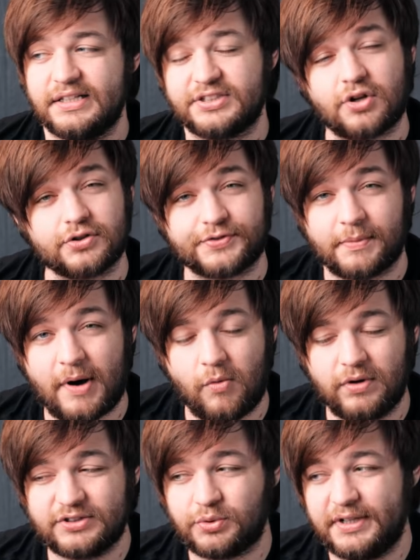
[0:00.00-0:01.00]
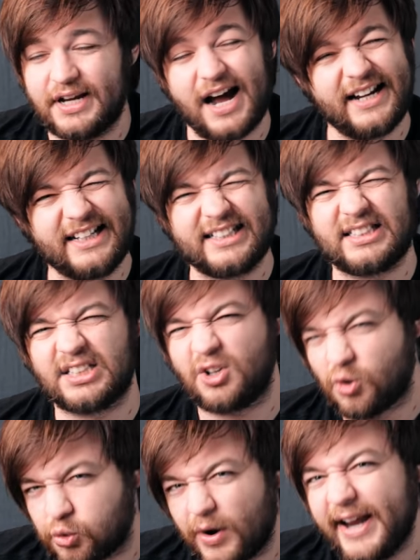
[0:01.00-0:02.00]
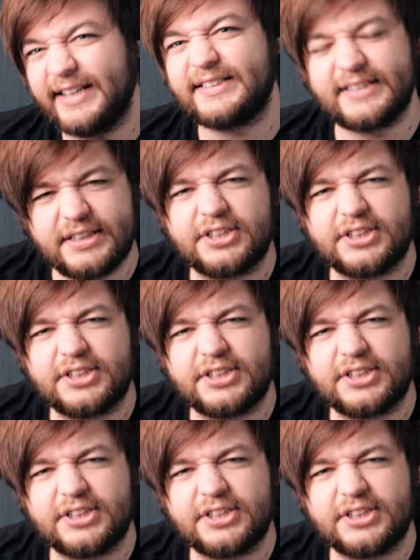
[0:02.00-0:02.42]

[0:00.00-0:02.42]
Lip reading: This goes for about $129 and is a crazy